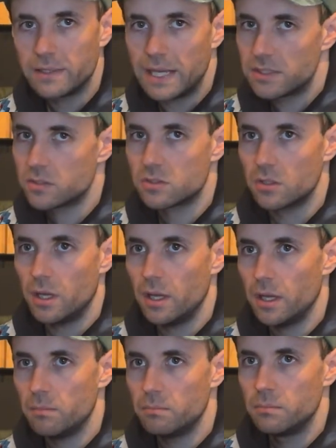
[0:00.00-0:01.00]
gets
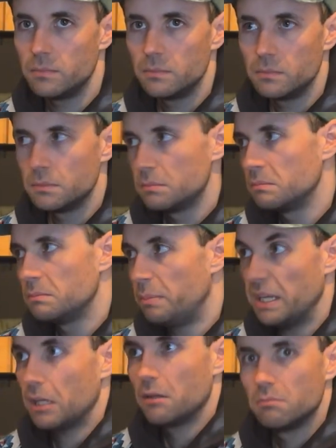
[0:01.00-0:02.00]

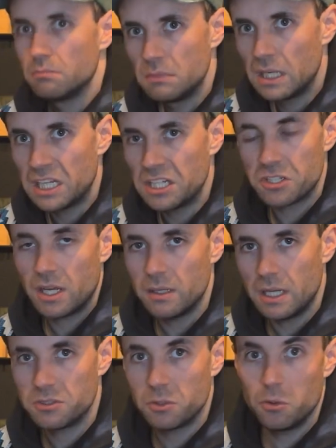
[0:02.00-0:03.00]
bigger. I
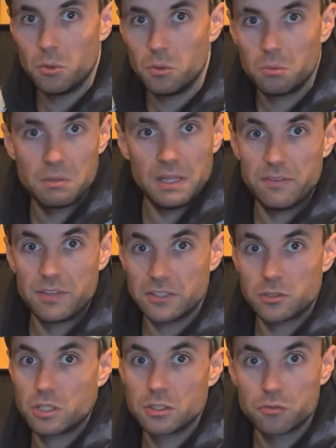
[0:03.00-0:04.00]
don't know if that's a
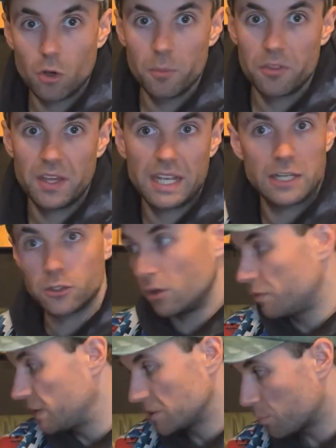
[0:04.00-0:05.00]
transformer thing, I don't know if
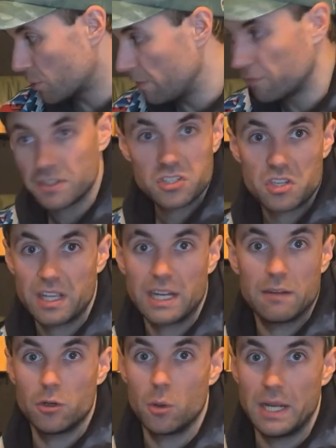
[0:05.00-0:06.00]
that's a preference thing,
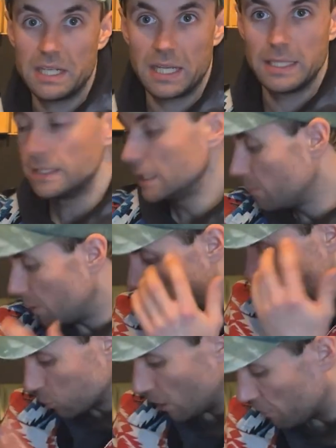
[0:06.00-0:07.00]
I've no idea. But
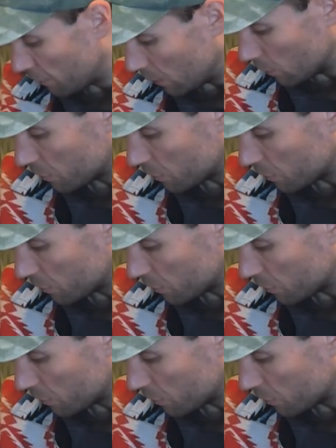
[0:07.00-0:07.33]
that's what I found